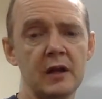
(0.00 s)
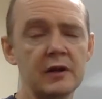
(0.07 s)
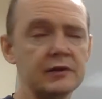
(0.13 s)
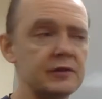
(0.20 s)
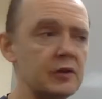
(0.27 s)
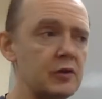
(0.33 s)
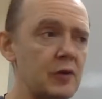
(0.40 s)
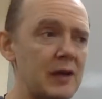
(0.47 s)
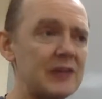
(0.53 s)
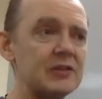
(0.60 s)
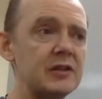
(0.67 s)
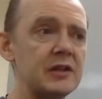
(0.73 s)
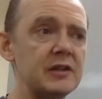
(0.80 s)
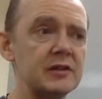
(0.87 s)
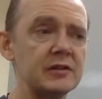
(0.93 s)
So you're
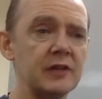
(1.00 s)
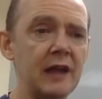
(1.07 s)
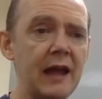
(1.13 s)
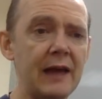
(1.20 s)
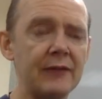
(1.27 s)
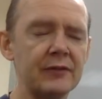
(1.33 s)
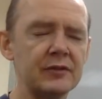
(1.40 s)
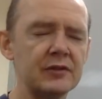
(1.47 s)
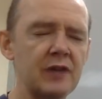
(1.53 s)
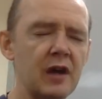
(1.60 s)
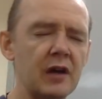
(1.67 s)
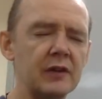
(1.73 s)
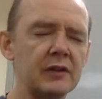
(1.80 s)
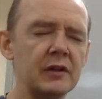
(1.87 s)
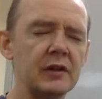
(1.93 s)
actually just going to have to
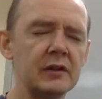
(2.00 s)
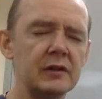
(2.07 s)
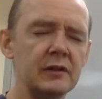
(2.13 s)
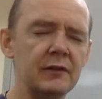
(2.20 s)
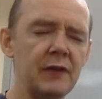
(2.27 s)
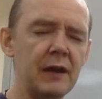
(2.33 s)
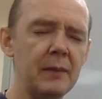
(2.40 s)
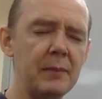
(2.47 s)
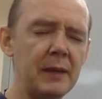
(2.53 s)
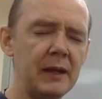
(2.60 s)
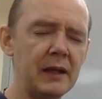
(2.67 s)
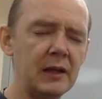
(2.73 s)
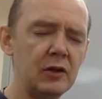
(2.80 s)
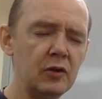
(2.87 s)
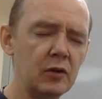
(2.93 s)
start
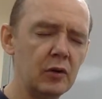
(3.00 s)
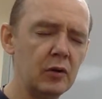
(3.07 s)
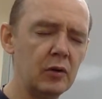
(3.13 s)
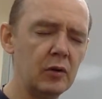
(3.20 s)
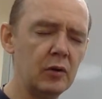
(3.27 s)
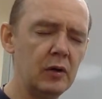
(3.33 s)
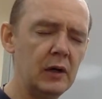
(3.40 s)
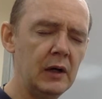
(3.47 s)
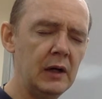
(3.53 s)
developing your